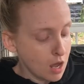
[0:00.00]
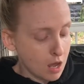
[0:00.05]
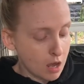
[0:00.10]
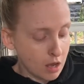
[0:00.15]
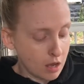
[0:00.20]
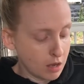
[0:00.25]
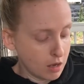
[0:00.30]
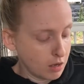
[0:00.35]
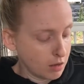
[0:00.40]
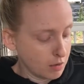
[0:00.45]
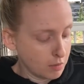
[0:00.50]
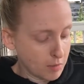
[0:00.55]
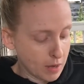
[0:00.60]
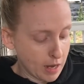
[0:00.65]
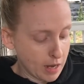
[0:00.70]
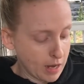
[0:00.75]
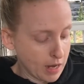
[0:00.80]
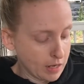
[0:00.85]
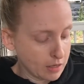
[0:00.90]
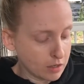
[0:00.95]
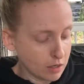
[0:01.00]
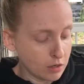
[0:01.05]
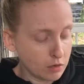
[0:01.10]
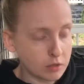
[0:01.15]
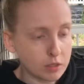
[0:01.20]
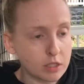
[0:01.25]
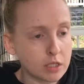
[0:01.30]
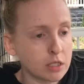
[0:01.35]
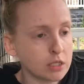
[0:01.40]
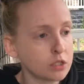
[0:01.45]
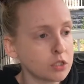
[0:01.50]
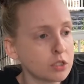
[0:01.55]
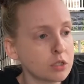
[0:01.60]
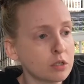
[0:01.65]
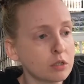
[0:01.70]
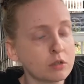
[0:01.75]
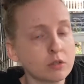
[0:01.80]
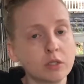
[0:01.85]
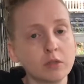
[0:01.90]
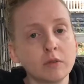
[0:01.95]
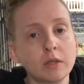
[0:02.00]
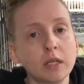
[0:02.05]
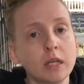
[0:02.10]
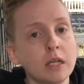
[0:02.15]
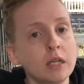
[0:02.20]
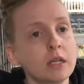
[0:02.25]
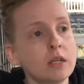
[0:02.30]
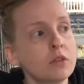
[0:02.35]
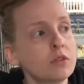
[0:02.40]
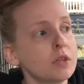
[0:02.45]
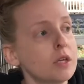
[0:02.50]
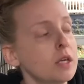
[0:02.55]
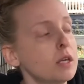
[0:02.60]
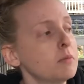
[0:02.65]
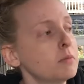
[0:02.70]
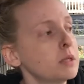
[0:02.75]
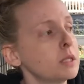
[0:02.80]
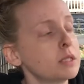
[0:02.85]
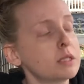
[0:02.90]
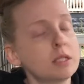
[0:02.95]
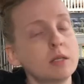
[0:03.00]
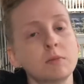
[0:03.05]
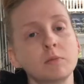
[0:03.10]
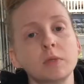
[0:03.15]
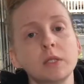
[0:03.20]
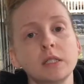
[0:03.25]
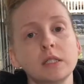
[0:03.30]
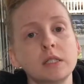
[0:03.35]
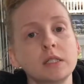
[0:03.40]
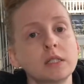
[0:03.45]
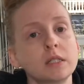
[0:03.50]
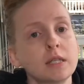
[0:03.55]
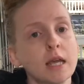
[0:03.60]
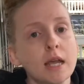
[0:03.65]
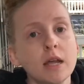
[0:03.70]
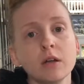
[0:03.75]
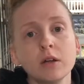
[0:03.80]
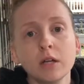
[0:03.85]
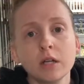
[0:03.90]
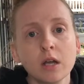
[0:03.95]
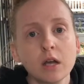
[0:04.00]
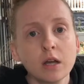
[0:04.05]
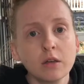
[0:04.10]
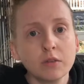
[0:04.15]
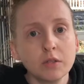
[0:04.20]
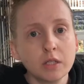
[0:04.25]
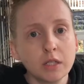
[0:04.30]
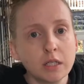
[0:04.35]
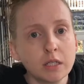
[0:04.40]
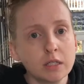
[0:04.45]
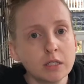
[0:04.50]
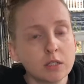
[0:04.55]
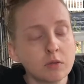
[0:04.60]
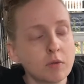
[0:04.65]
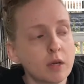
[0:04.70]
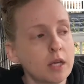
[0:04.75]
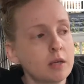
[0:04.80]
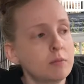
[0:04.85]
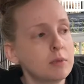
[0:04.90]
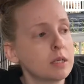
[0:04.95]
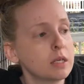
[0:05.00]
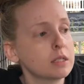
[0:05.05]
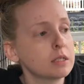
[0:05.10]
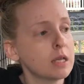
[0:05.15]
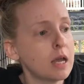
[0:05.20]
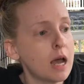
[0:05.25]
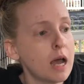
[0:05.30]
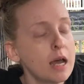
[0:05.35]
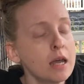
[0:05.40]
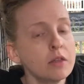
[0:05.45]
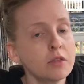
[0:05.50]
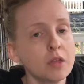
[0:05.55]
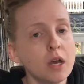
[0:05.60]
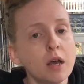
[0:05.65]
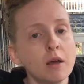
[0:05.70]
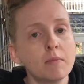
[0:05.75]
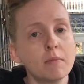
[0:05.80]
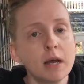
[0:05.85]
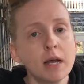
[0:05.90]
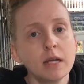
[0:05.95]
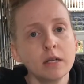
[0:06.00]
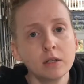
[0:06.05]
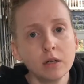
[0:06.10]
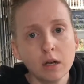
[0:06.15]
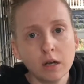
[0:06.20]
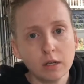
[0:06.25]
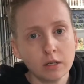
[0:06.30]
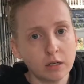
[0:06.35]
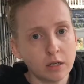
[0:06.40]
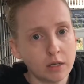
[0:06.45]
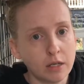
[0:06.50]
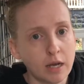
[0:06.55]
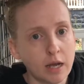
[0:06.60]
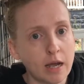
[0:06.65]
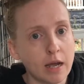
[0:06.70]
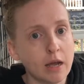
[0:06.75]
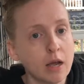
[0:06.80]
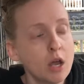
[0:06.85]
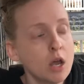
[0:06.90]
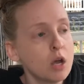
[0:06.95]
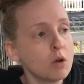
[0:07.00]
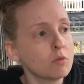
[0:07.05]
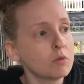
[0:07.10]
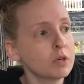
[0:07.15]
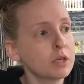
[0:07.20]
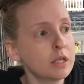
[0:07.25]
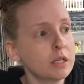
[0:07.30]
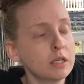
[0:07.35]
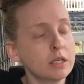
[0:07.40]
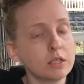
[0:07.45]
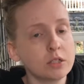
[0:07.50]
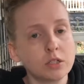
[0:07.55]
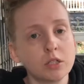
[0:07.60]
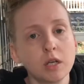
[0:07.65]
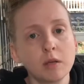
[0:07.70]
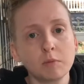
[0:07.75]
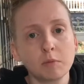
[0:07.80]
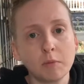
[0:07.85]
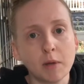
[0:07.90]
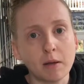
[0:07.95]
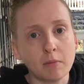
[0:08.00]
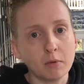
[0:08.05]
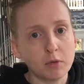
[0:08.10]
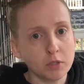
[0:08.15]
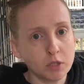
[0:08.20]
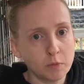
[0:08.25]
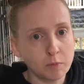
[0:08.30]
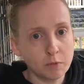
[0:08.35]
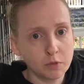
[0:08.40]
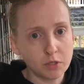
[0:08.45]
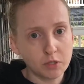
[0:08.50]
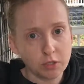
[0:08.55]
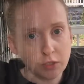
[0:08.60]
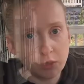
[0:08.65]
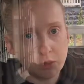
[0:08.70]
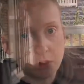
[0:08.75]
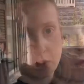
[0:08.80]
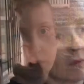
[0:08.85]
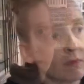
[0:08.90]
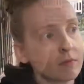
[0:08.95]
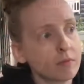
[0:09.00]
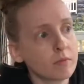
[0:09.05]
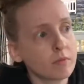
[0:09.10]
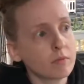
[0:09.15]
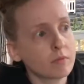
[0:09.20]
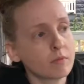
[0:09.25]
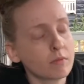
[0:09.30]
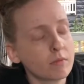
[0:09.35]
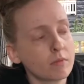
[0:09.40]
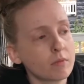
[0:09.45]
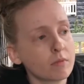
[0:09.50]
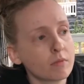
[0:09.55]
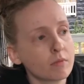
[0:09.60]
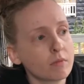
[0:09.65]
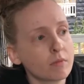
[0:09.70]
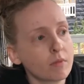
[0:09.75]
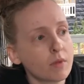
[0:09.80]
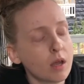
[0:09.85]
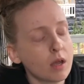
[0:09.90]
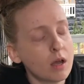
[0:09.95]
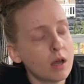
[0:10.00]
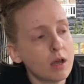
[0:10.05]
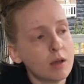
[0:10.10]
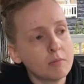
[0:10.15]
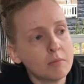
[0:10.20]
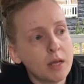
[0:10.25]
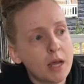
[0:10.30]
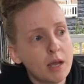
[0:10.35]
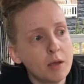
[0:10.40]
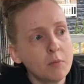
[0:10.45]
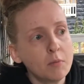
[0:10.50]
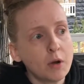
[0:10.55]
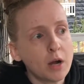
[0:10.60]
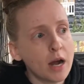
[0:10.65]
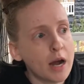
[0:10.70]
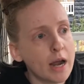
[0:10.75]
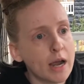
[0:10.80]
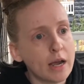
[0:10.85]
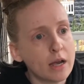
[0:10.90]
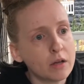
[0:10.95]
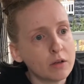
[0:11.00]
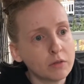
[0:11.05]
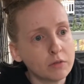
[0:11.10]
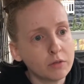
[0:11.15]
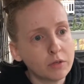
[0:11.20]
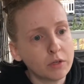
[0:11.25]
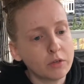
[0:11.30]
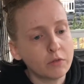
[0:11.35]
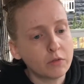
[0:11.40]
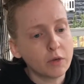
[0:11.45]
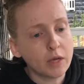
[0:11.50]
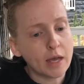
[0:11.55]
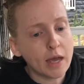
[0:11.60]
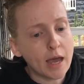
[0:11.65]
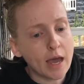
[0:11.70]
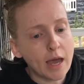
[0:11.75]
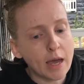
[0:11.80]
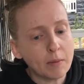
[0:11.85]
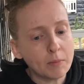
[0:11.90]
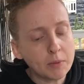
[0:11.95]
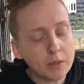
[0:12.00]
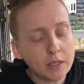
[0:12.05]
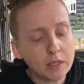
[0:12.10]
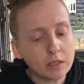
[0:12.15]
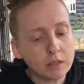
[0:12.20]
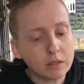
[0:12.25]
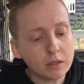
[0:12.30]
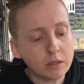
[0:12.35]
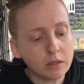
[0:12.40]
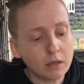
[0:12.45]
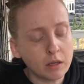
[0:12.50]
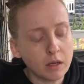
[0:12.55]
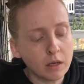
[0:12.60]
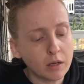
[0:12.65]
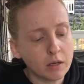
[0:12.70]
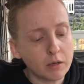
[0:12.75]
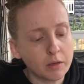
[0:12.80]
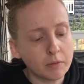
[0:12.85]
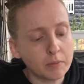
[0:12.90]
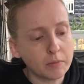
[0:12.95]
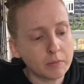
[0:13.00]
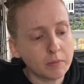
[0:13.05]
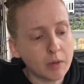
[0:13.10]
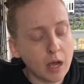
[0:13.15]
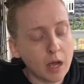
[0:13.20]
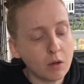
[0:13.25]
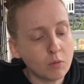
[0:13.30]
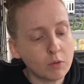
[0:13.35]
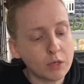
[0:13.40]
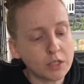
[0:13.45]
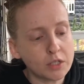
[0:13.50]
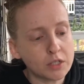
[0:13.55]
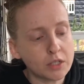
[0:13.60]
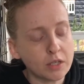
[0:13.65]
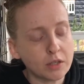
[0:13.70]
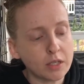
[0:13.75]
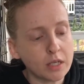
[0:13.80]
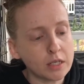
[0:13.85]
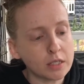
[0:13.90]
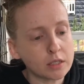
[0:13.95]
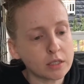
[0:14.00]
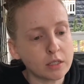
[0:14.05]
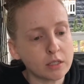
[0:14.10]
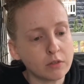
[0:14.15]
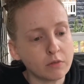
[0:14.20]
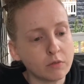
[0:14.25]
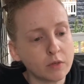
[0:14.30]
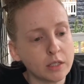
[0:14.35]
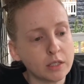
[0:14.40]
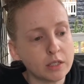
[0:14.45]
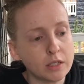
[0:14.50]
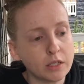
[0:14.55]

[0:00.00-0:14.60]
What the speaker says: I had no intention on doing anything but simply scaring all the kids away, because I thought my daughter and I were getting jumped by multiple students. I'm not proud of what happened. I wish that things could have went